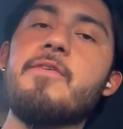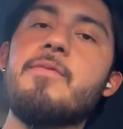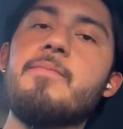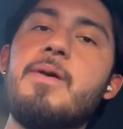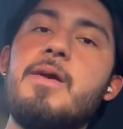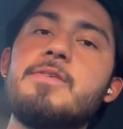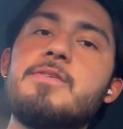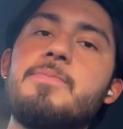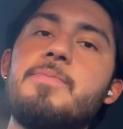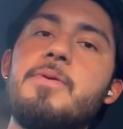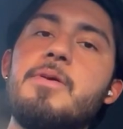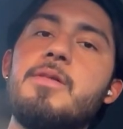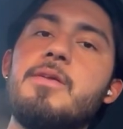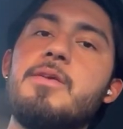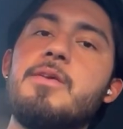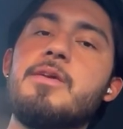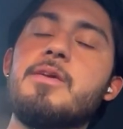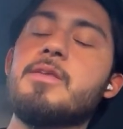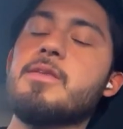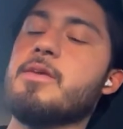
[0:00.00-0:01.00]
mass appealing.
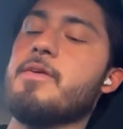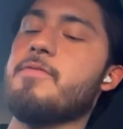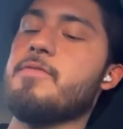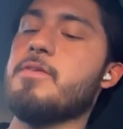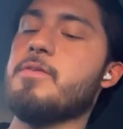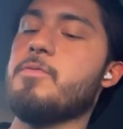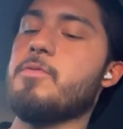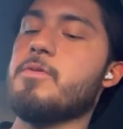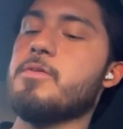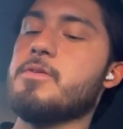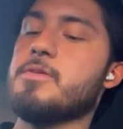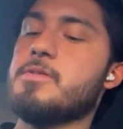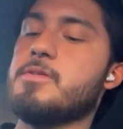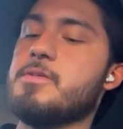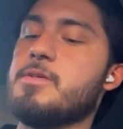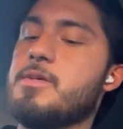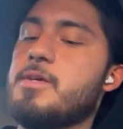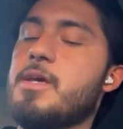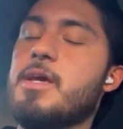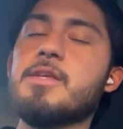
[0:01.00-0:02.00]
You can definitely wear this.
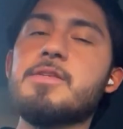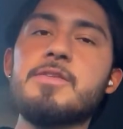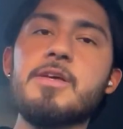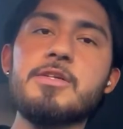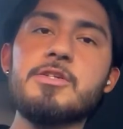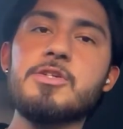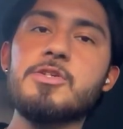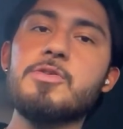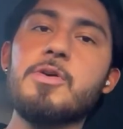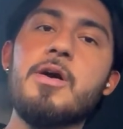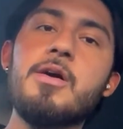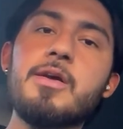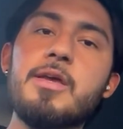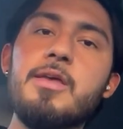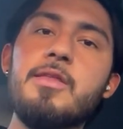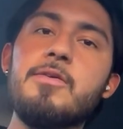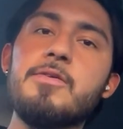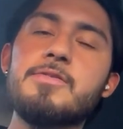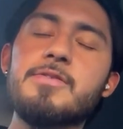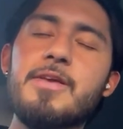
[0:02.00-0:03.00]
It's not strong
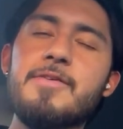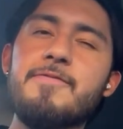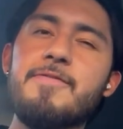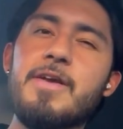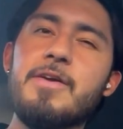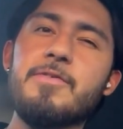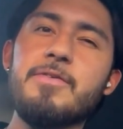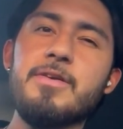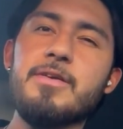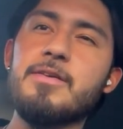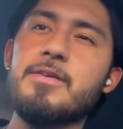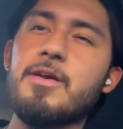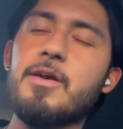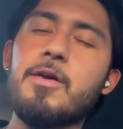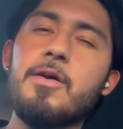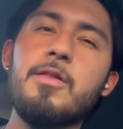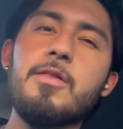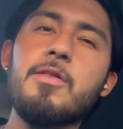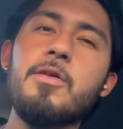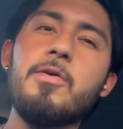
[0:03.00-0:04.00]
either. It's not very
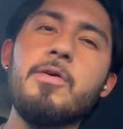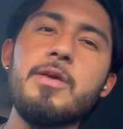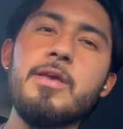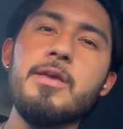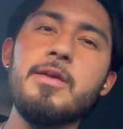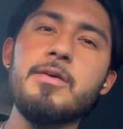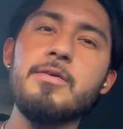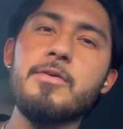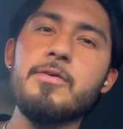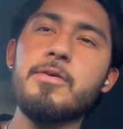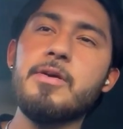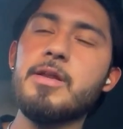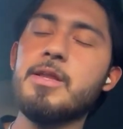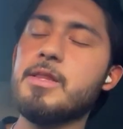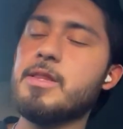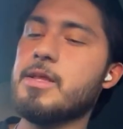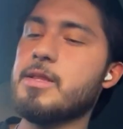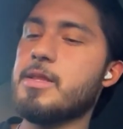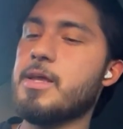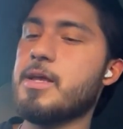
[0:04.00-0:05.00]
cloying or
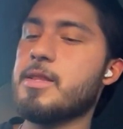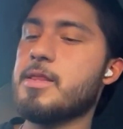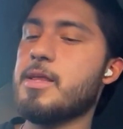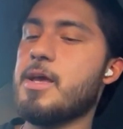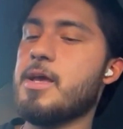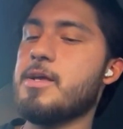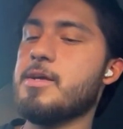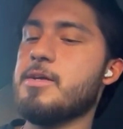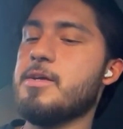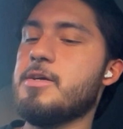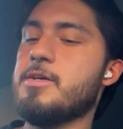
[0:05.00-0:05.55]
anything like that.